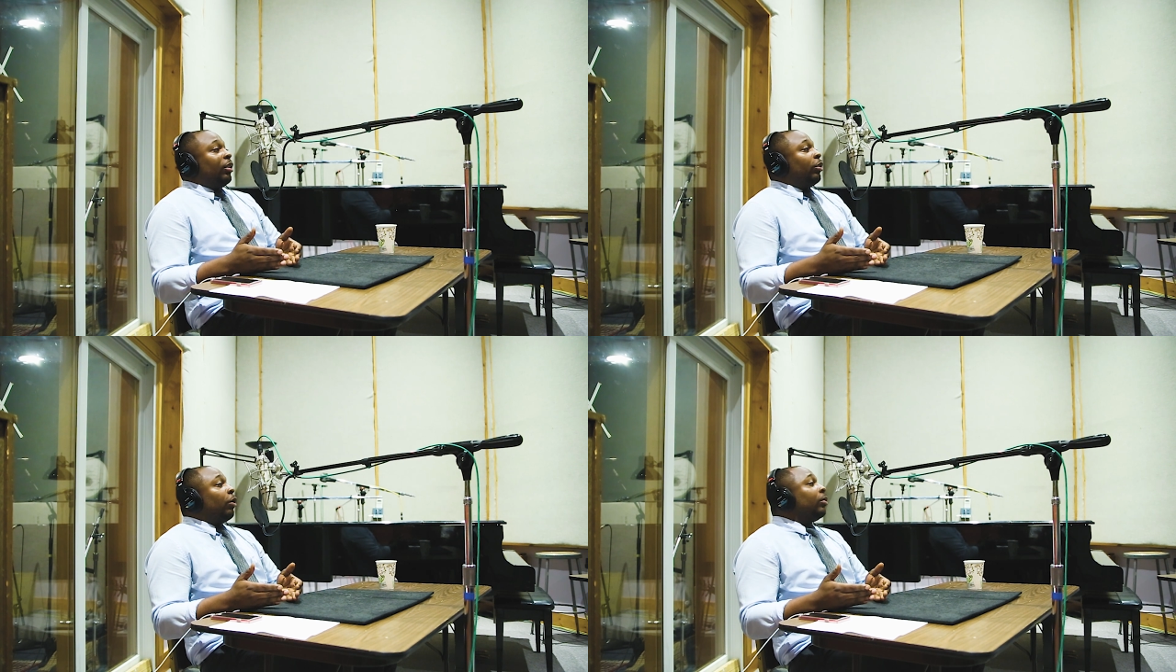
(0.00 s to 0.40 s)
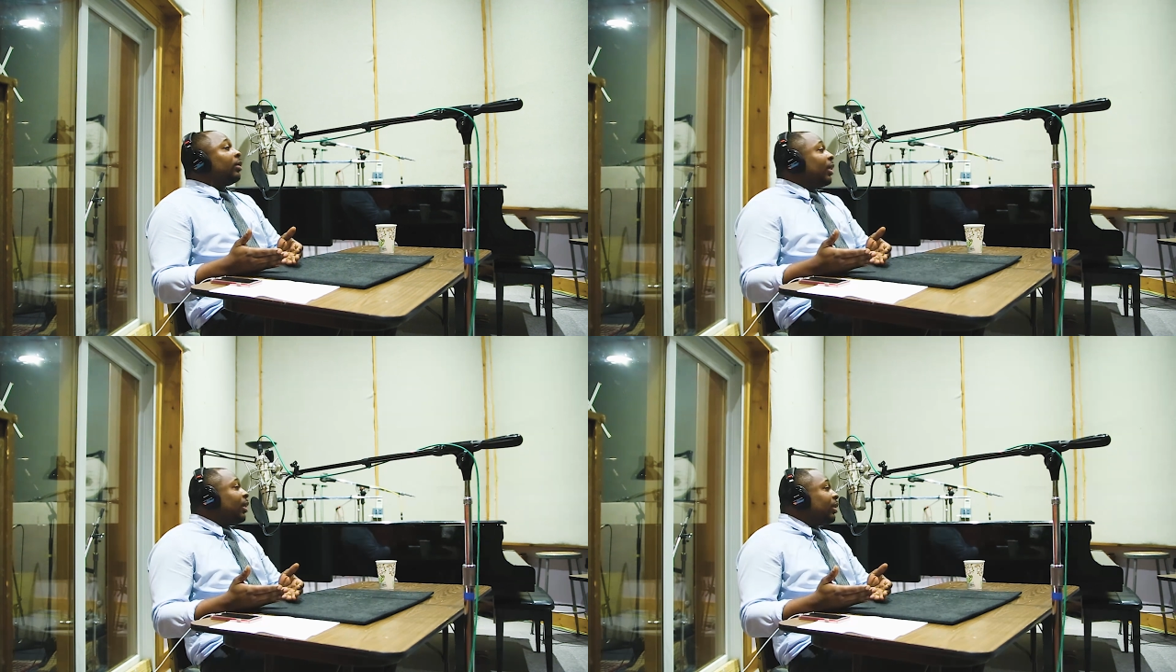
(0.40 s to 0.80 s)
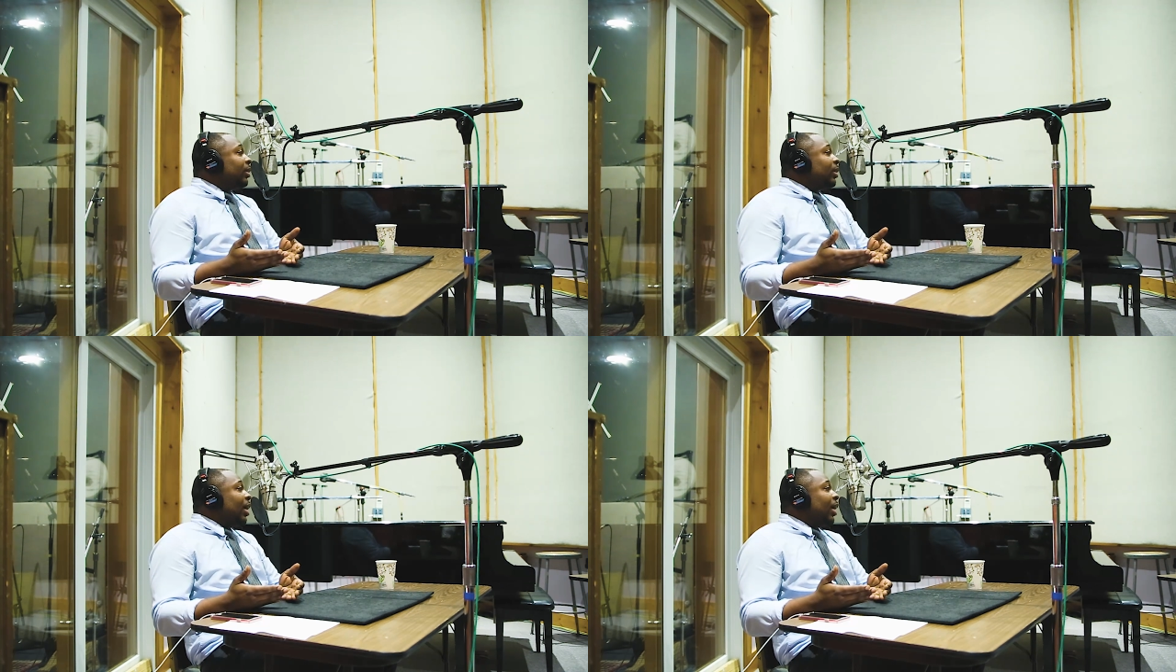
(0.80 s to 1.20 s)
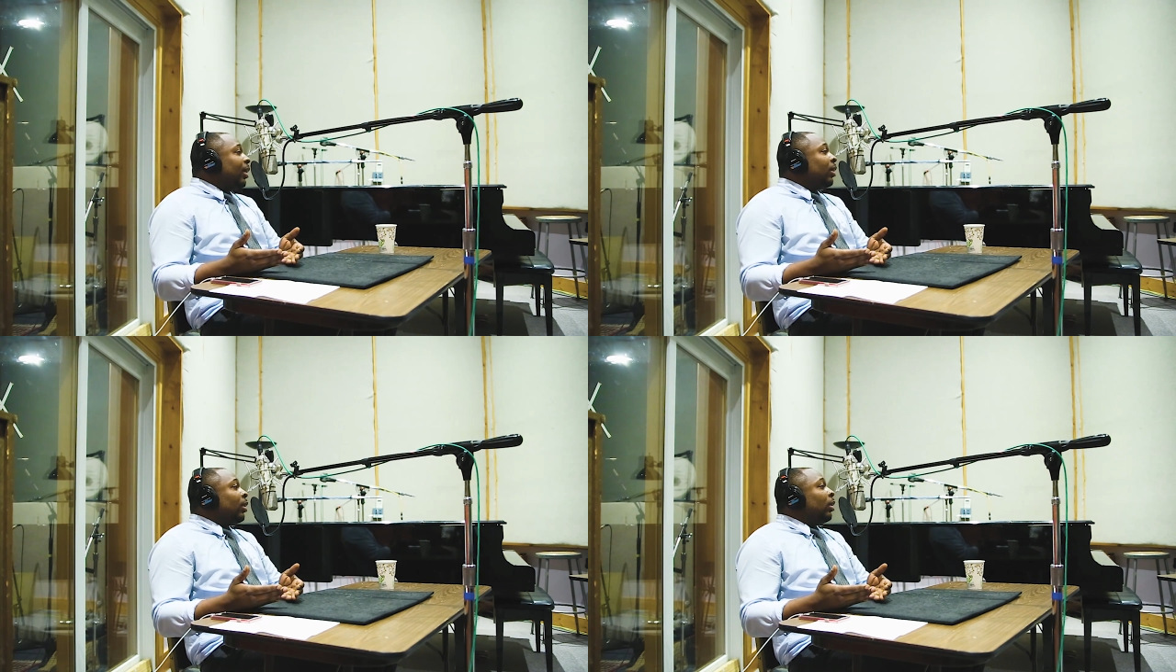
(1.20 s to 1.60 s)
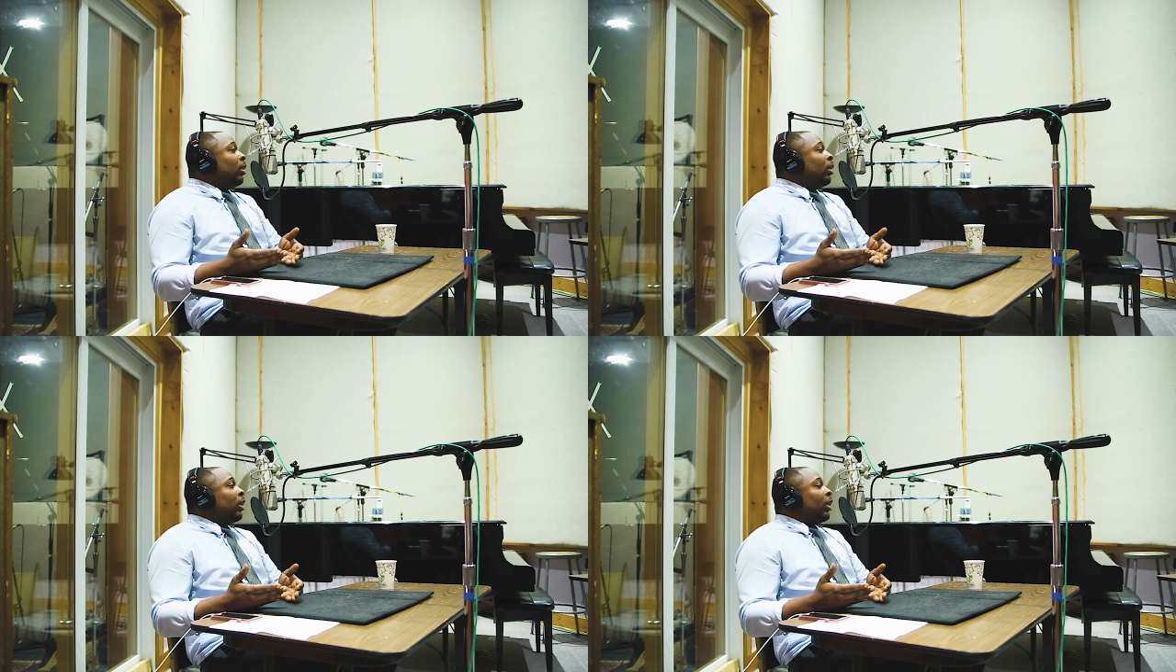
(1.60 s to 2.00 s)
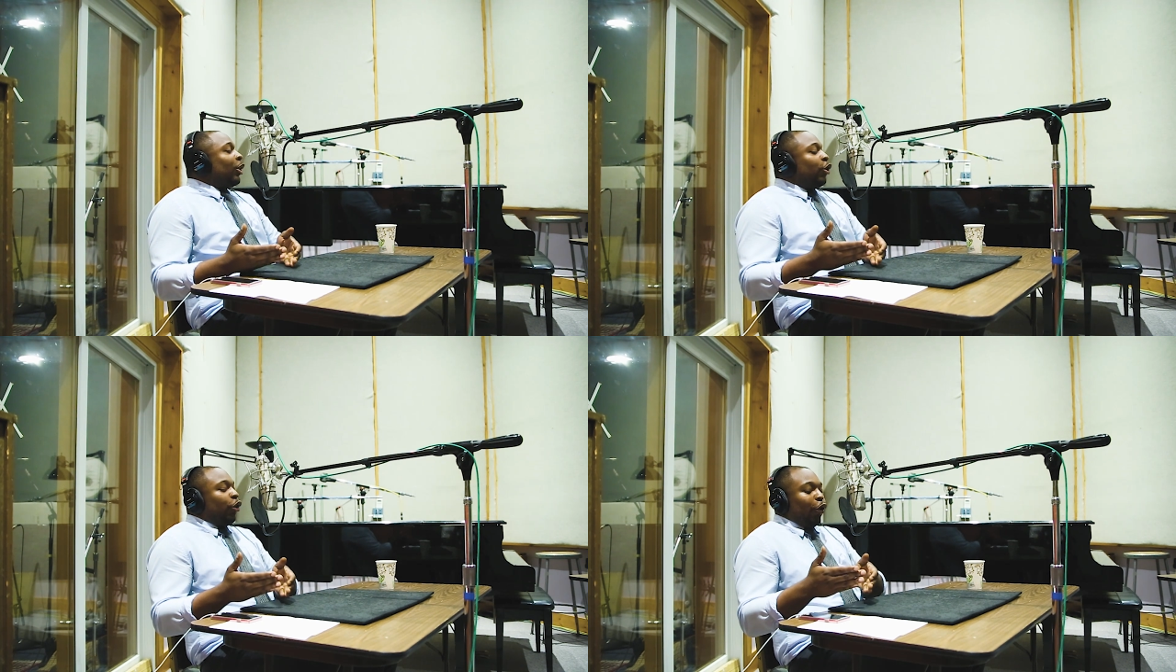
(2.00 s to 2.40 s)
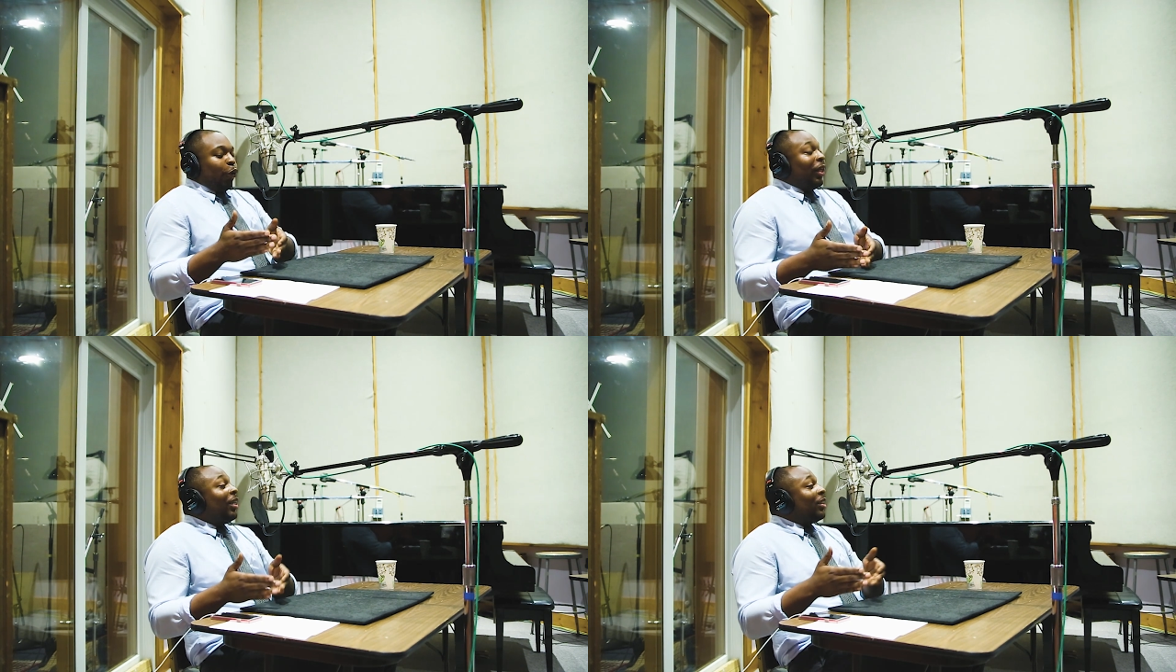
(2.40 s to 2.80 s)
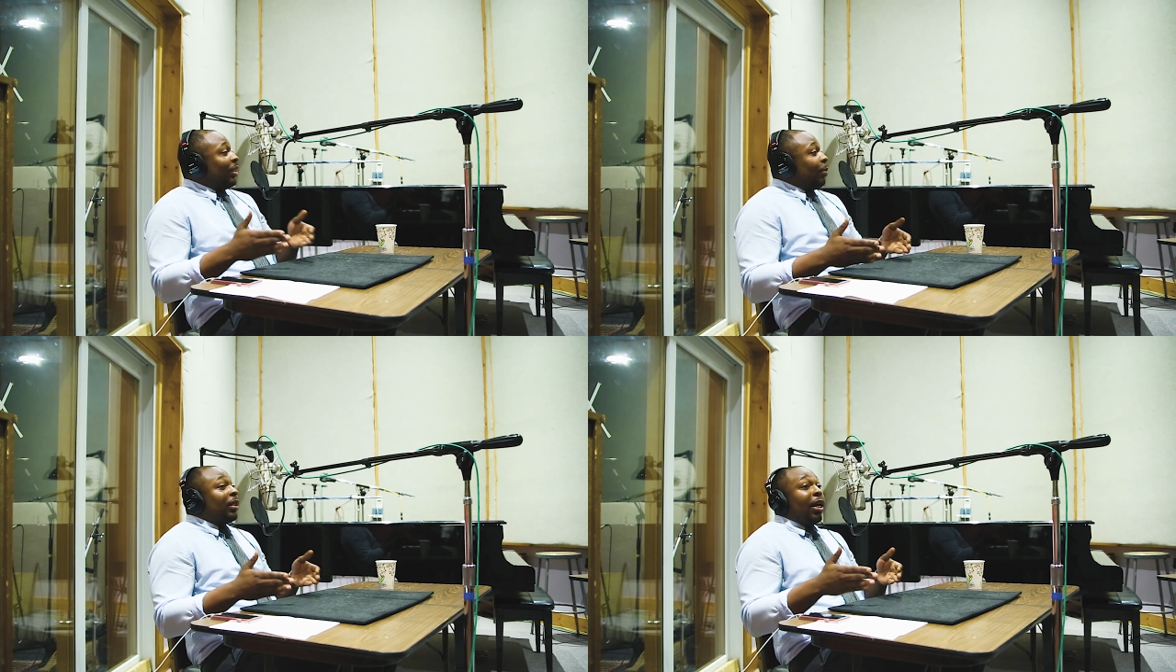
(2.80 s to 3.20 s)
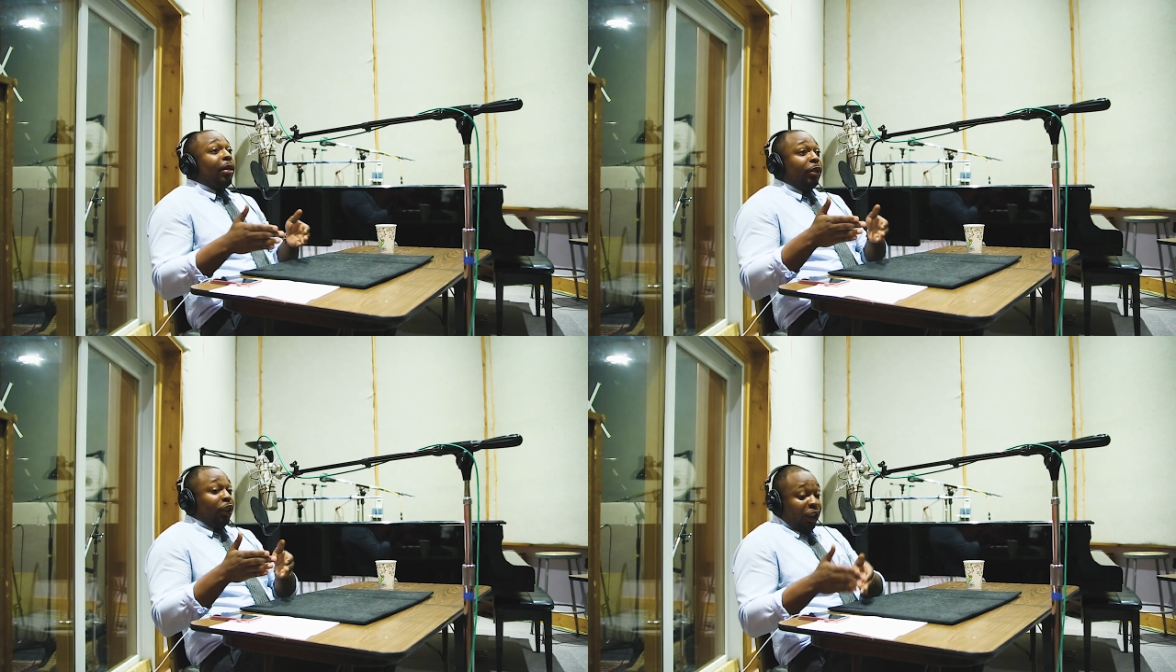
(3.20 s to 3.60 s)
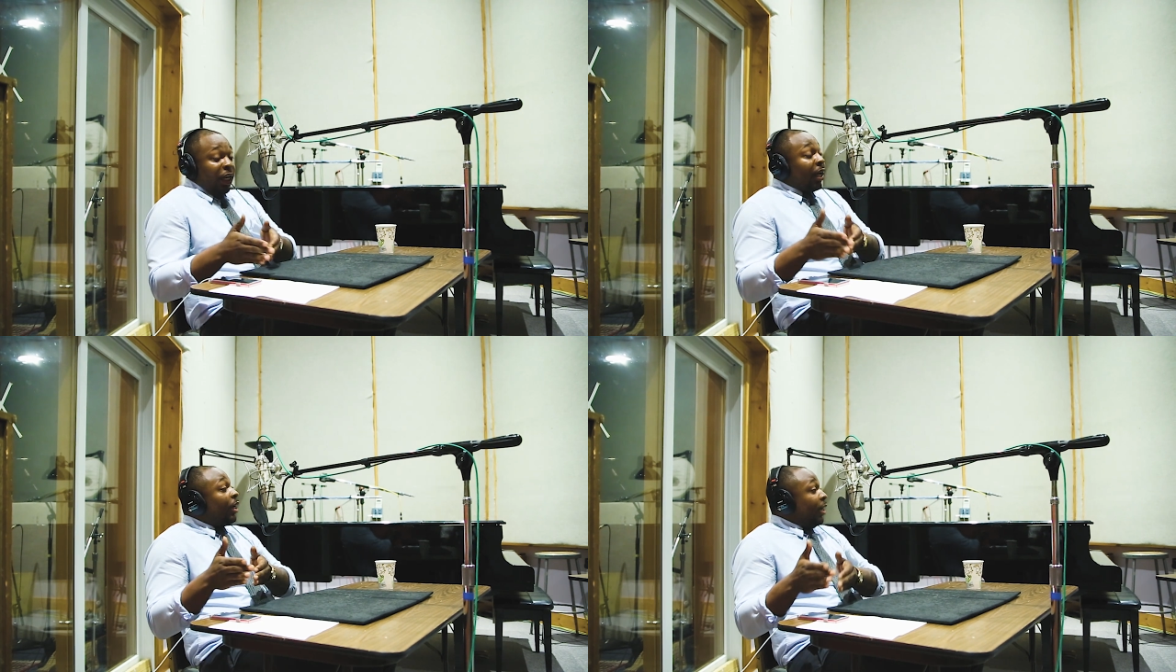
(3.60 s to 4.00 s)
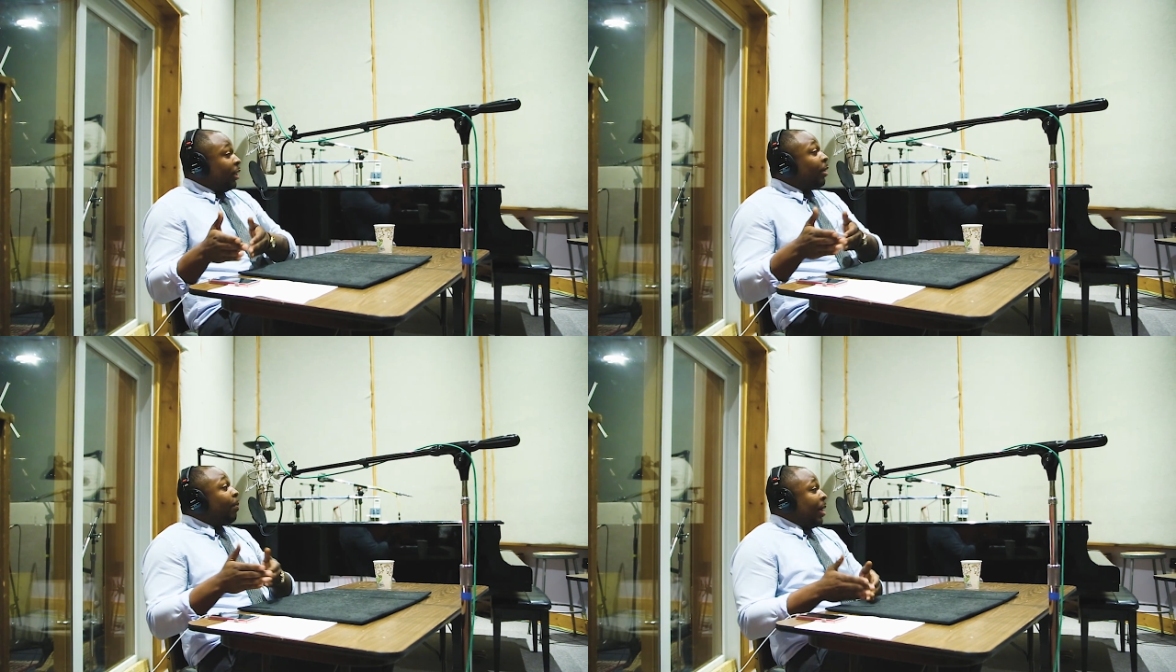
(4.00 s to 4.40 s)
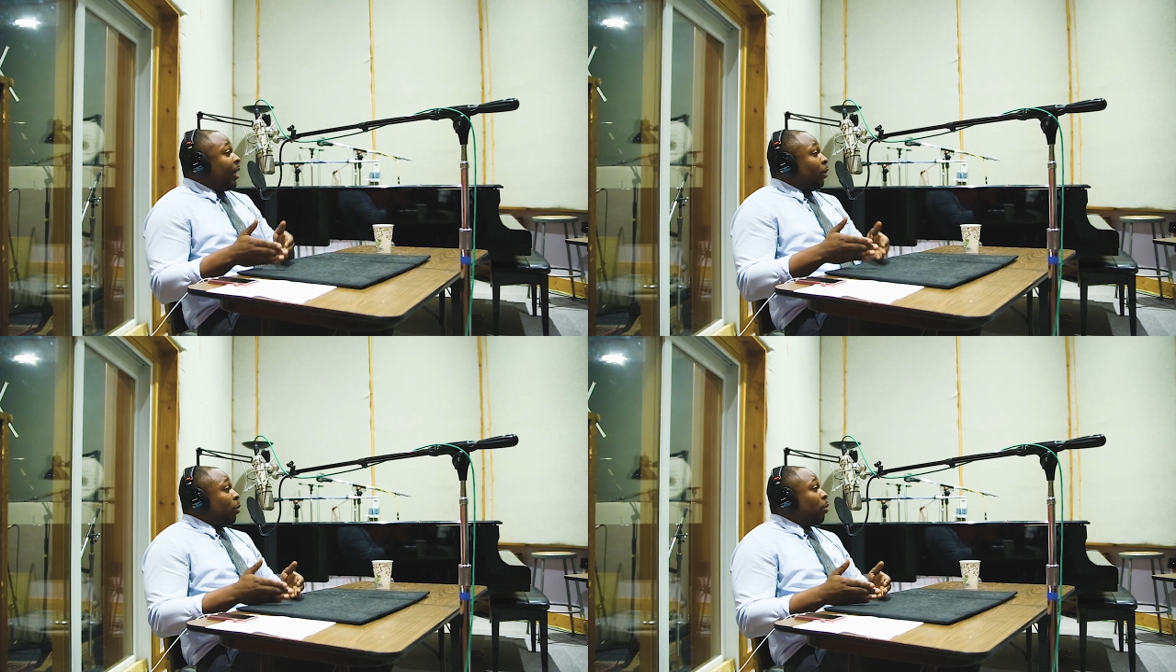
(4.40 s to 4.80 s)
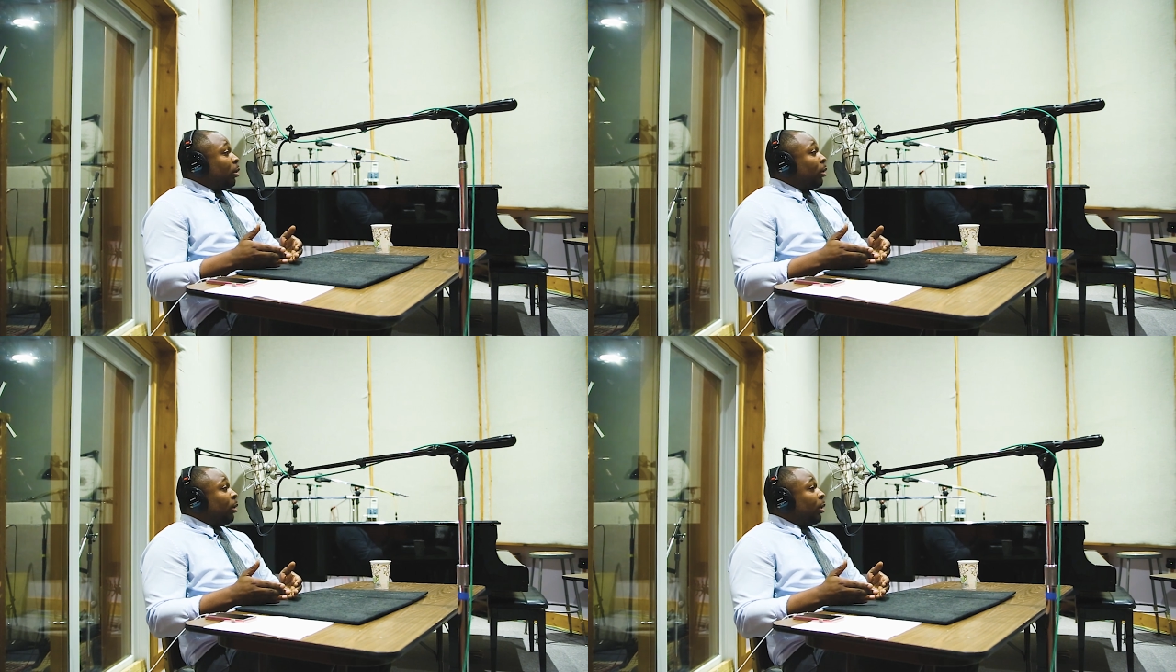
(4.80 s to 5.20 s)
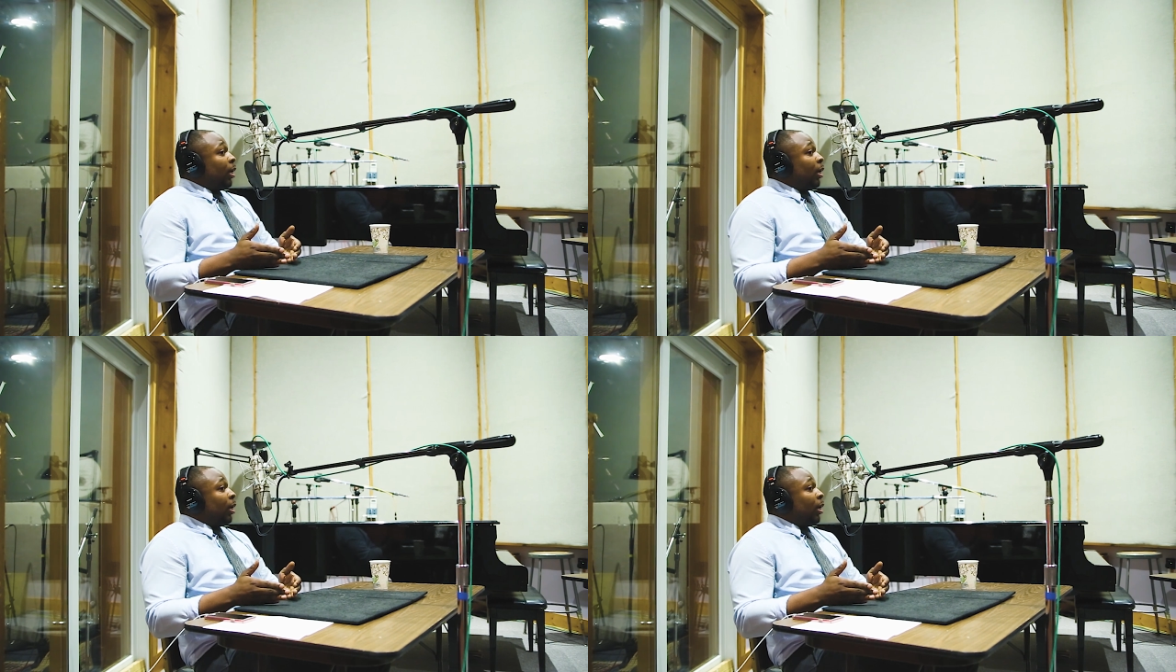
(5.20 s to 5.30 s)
And there's certain things that you need to sometimes check another man on